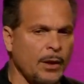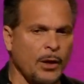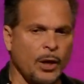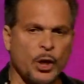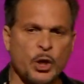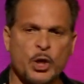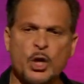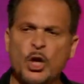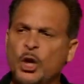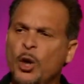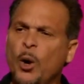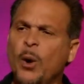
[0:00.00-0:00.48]

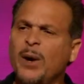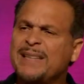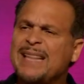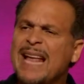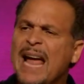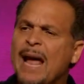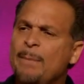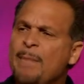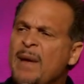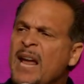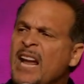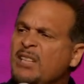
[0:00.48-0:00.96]
You know what
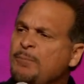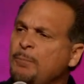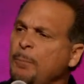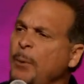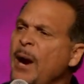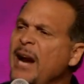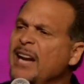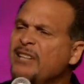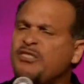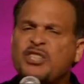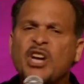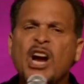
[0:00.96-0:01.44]
that means,
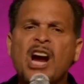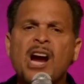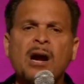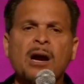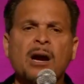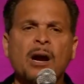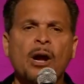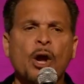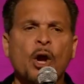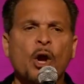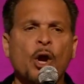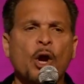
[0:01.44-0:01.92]
preacher?
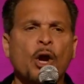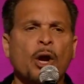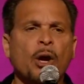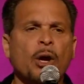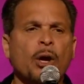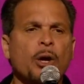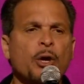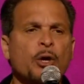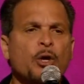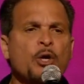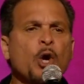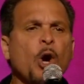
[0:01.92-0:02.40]

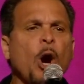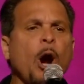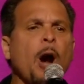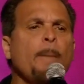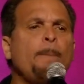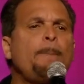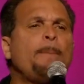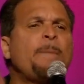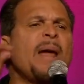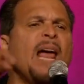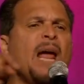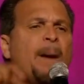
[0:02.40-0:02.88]
You're a
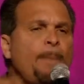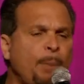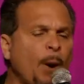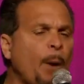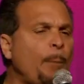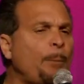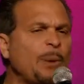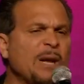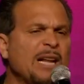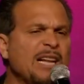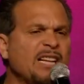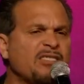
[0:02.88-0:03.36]
people
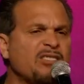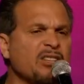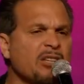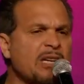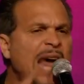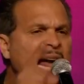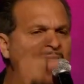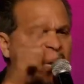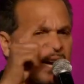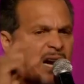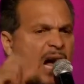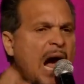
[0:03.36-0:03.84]
pleaser,
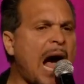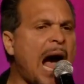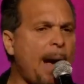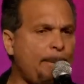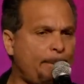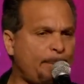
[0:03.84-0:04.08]
not a God